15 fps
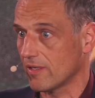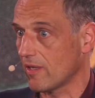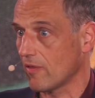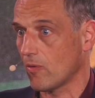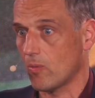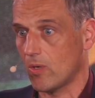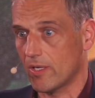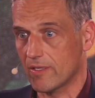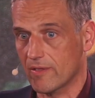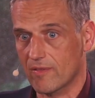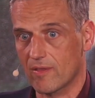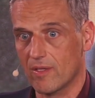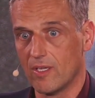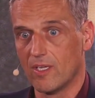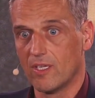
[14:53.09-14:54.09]
Another one
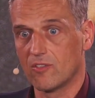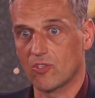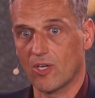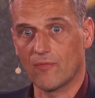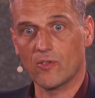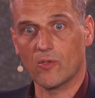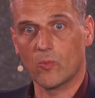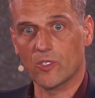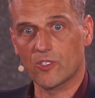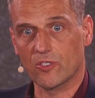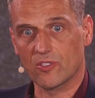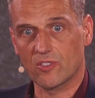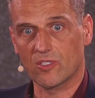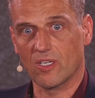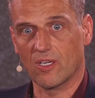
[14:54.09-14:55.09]
is Travel, which
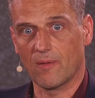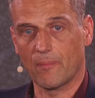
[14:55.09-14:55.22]
is